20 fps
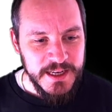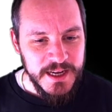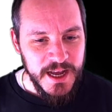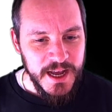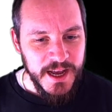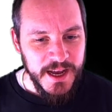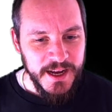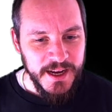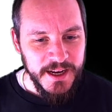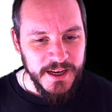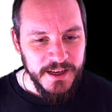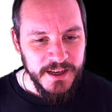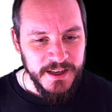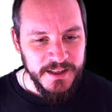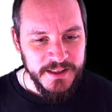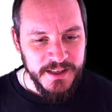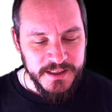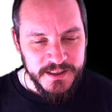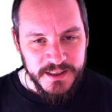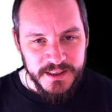
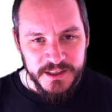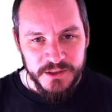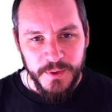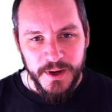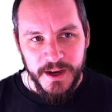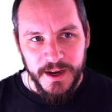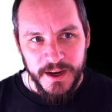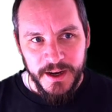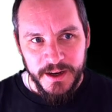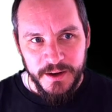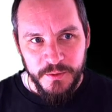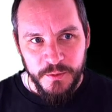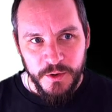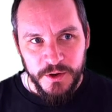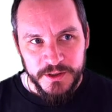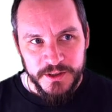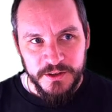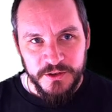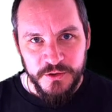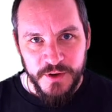And this is why I
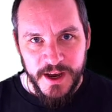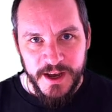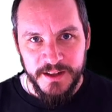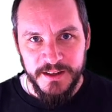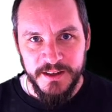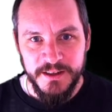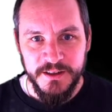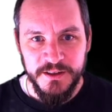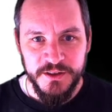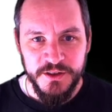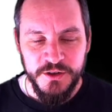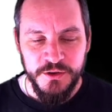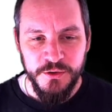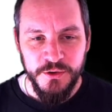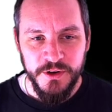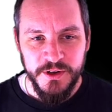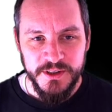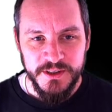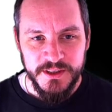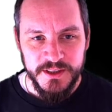wanted to add in this
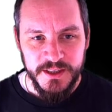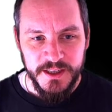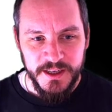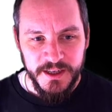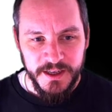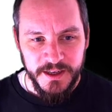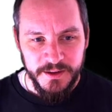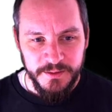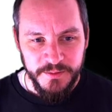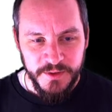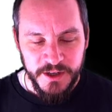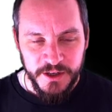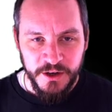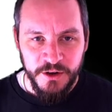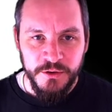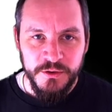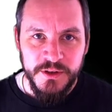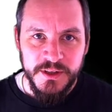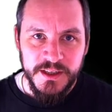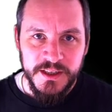course not
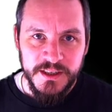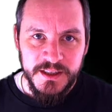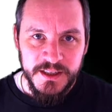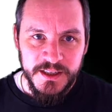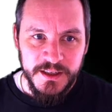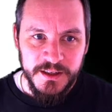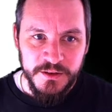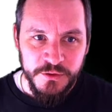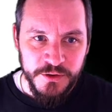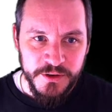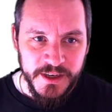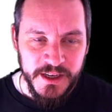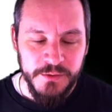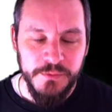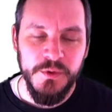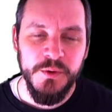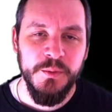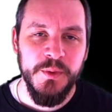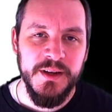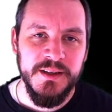only the neural
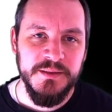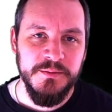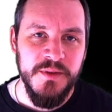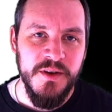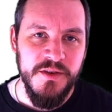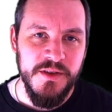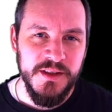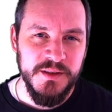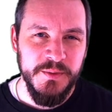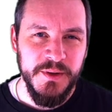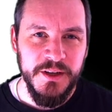network-based methods,